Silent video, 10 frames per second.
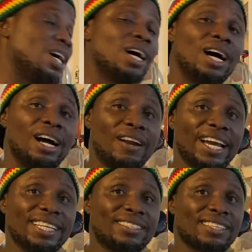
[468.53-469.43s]

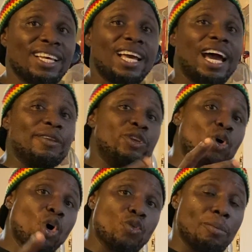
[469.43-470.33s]
Alright? And
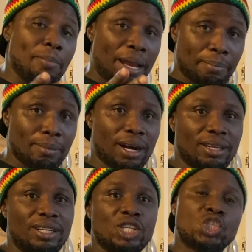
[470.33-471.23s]
do remember
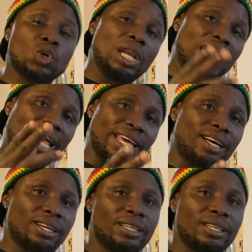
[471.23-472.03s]
to like,